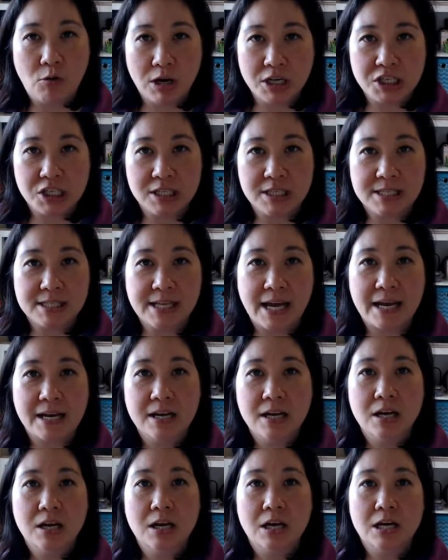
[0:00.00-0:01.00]
questions, that
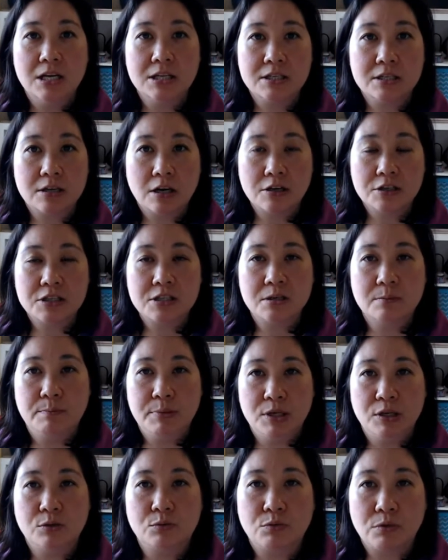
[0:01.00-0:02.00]
starts to
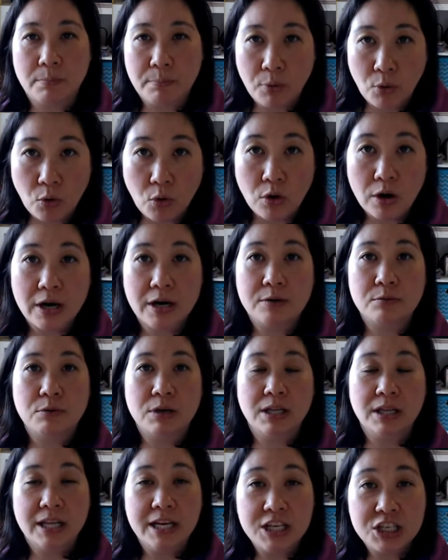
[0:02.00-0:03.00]
build rapport and
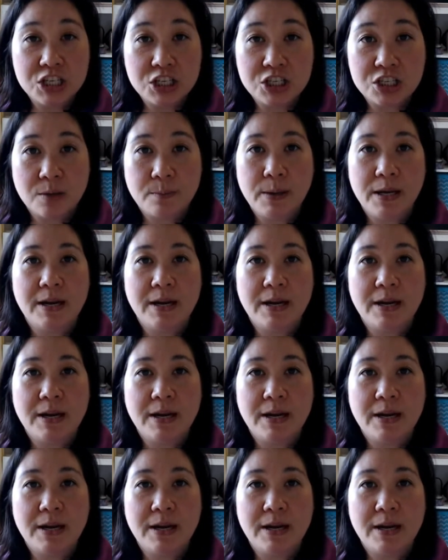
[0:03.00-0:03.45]
relationship